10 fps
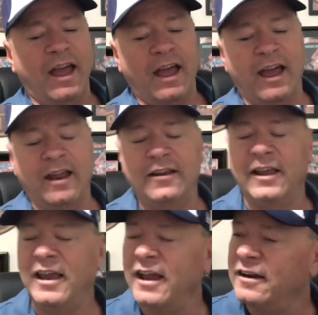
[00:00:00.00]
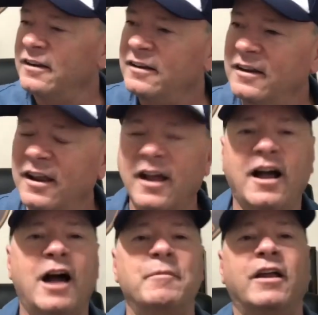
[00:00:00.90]
And again,
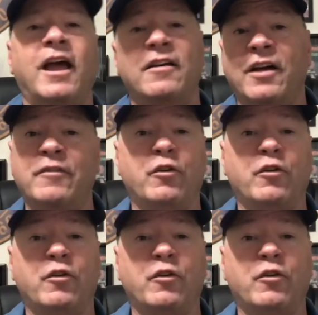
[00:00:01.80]
I'm at